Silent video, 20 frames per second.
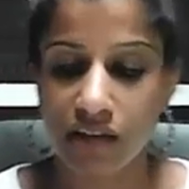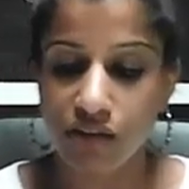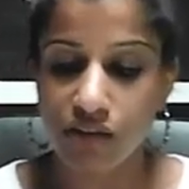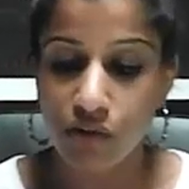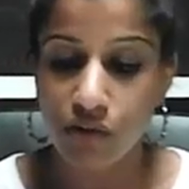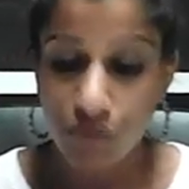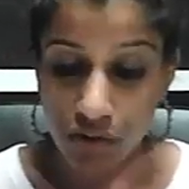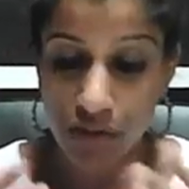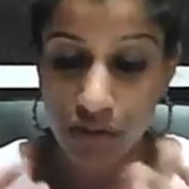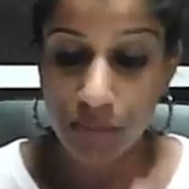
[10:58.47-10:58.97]

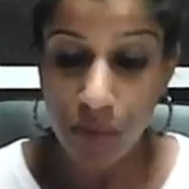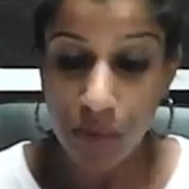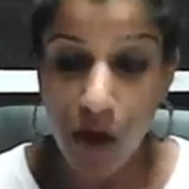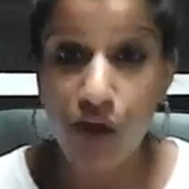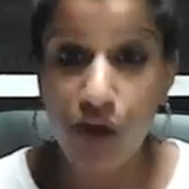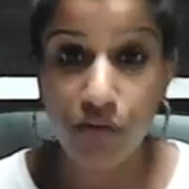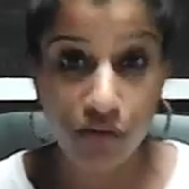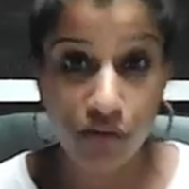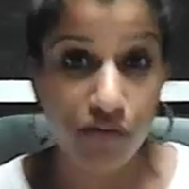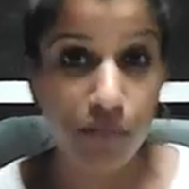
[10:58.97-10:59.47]
on the
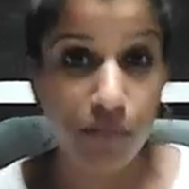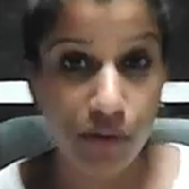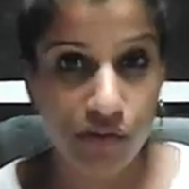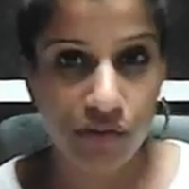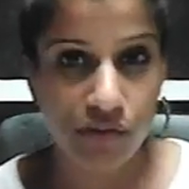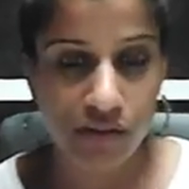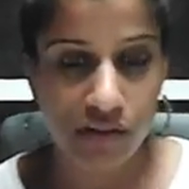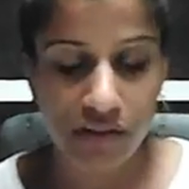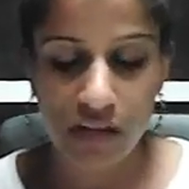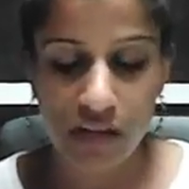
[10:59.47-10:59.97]
path of
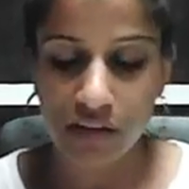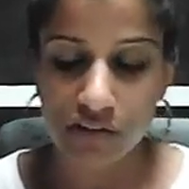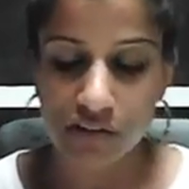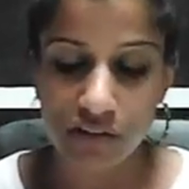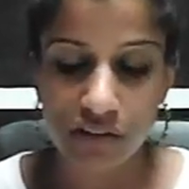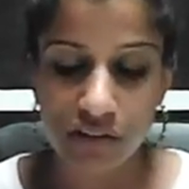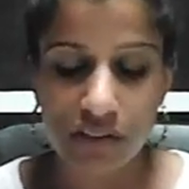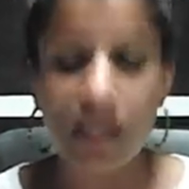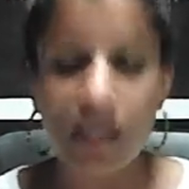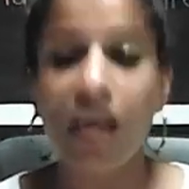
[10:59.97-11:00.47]
emotional
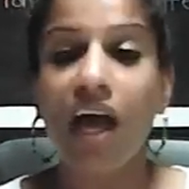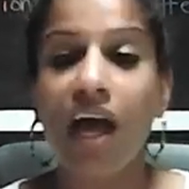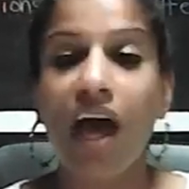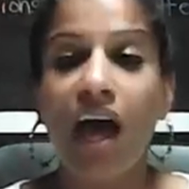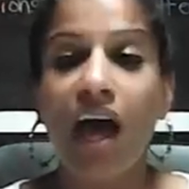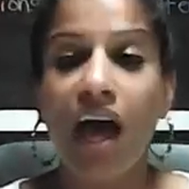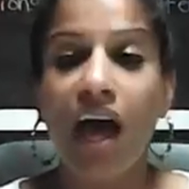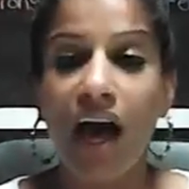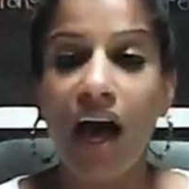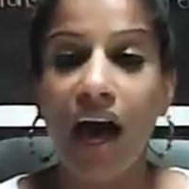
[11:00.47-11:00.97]
intelligence.
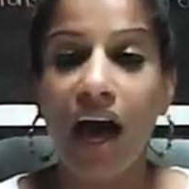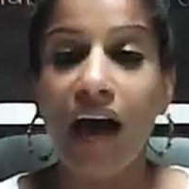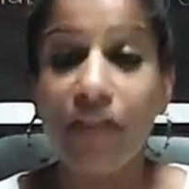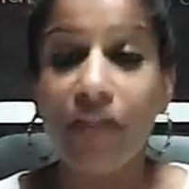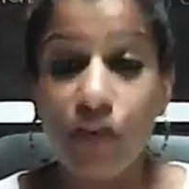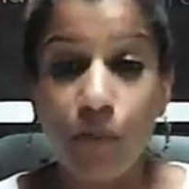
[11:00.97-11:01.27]
And